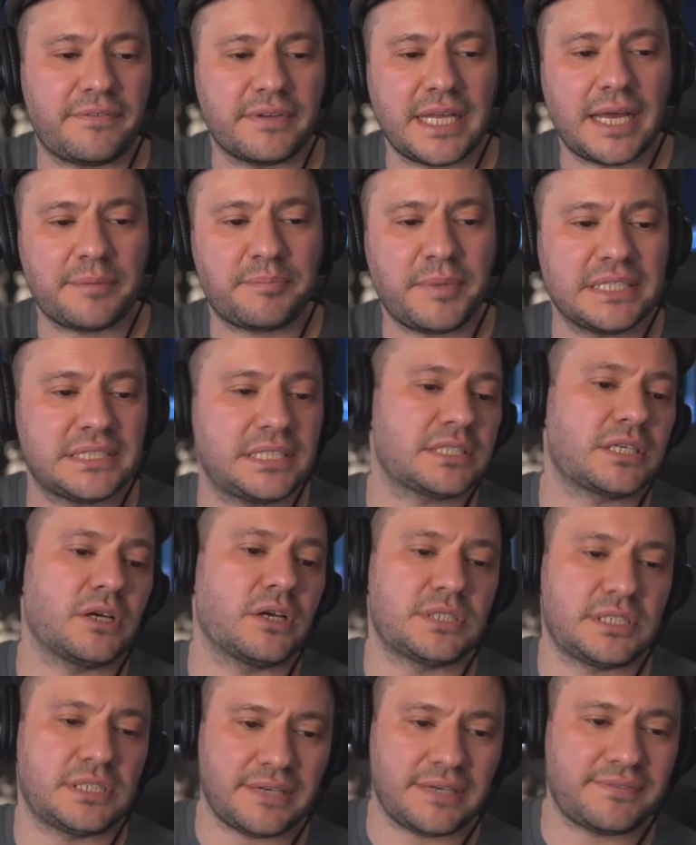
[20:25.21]
And that means this
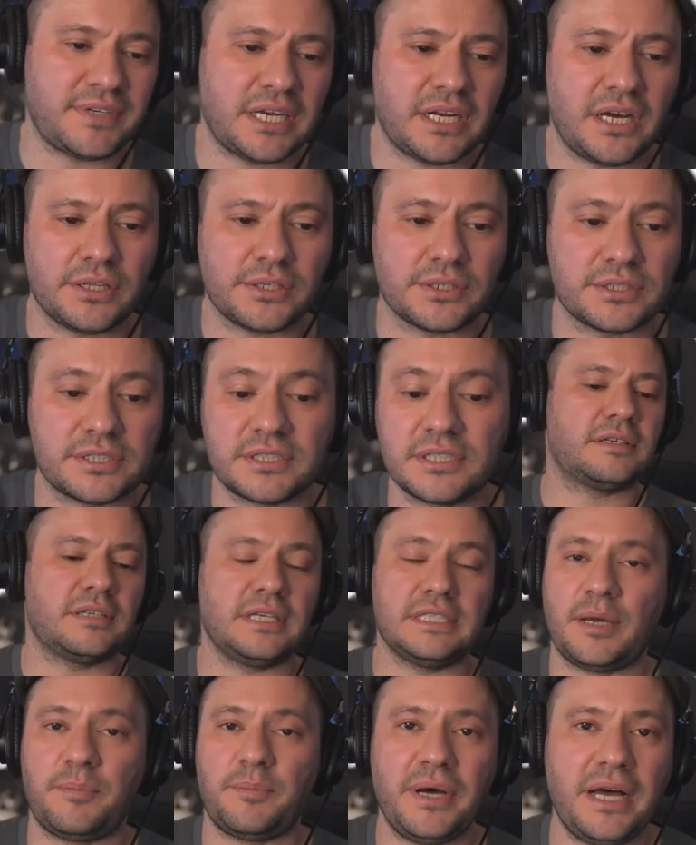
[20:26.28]
goes to $70.
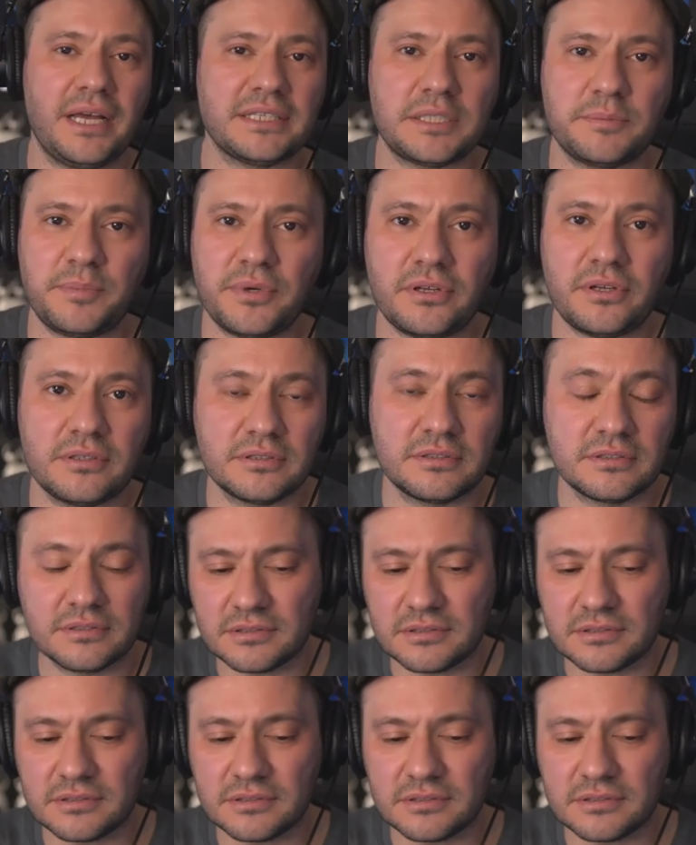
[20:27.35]
Is that possible?